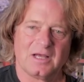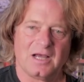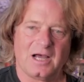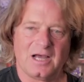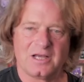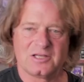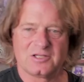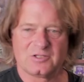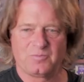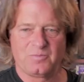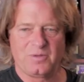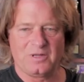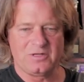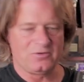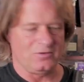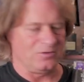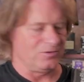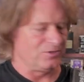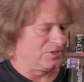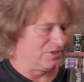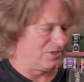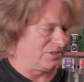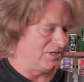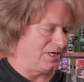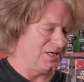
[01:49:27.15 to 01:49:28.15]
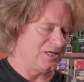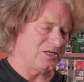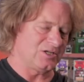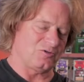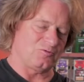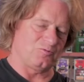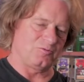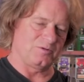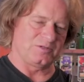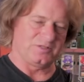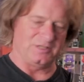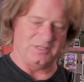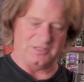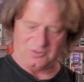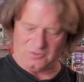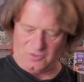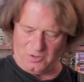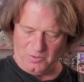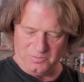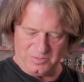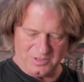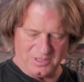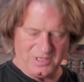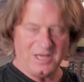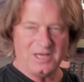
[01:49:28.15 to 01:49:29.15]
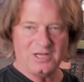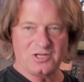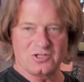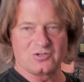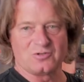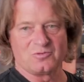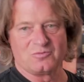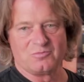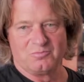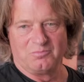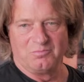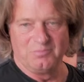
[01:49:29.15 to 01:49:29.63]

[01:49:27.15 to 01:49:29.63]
I spend on stage with this combination,